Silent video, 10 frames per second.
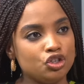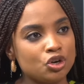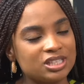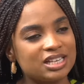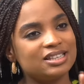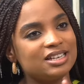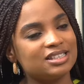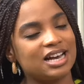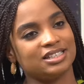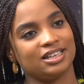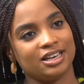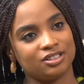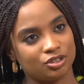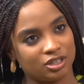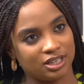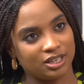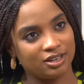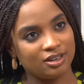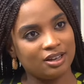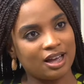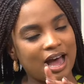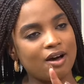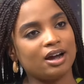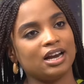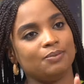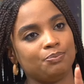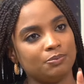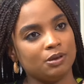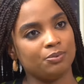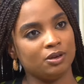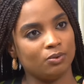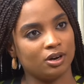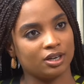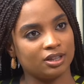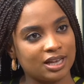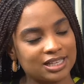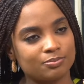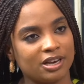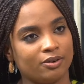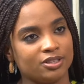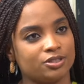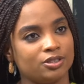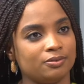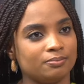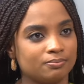Using this as a case study, how can a PPP work? That's my question.